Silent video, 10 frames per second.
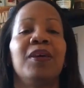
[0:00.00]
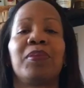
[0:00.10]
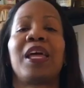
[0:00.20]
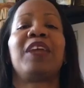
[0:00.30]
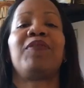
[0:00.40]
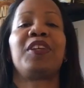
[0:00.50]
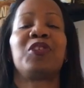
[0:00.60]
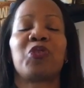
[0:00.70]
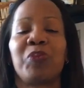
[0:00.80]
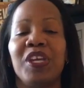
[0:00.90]
Planet Fitness
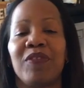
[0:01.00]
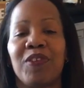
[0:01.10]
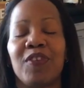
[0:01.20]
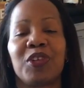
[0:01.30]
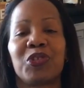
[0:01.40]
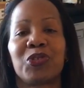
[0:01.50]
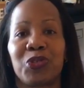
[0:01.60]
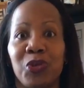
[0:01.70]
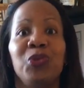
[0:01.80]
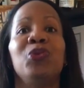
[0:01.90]
or PF Adventures
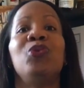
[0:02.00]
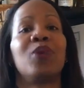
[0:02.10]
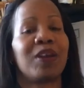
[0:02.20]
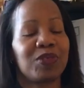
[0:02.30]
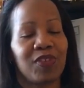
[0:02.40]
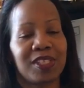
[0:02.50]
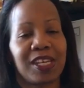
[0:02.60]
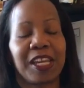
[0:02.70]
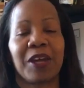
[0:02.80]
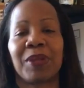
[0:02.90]
2 when I was visiting
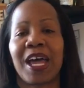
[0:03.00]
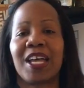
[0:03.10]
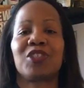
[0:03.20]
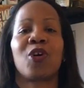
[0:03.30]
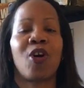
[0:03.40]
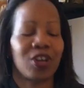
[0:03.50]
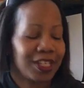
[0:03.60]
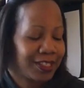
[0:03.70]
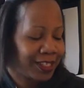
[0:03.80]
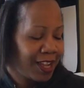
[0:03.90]
him last
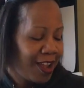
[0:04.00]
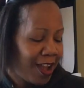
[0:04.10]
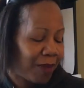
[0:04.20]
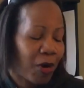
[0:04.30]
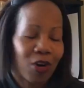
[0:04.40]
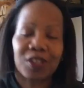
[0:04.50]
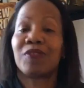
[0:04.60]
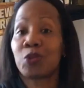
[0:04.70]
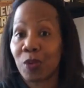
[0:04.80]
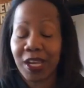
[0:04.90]
August, um, August of
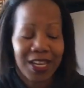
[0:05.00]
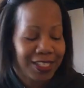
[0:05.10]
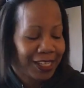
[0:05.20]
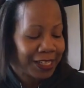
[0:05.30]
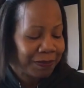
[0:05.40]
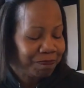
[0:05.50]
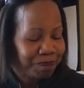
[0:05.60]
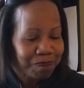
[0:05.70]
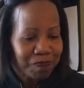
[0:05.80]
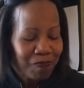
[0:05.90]
2018.
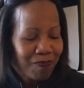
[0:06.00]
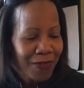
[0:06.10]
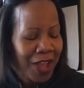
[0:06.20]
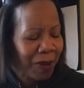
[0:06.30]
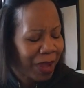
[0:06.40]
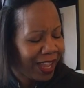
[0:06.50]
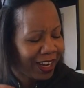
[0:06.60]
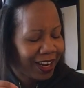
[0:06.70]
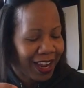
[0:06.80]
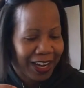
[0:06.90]
Um, had a
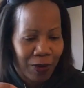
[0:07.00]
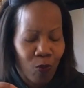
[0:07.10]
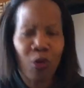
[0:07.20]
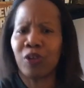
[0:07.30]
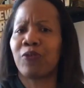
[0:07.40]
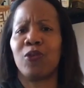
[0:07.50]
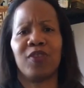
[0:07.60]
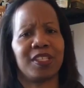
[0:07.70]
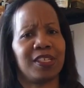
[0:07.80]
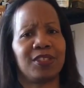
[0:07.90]
had a wonderful
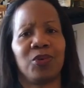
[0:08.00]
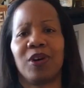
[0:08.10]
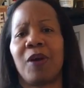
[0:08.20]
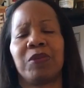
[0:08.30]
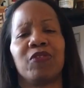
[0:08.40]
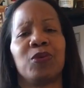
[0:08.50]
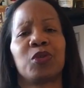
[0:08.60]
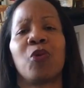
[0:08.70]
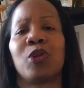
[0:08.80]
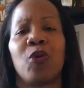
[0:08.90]
visit to a couple of those
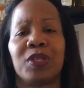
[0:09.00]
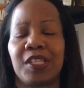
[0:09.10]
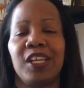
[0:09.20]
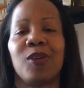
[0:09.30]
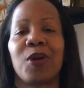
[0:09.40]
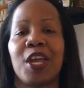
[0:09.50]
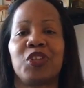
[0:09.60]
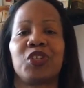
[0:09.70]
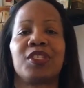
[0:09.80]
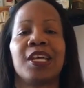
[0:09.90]
Oklahoma City
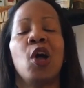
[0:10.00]
locations.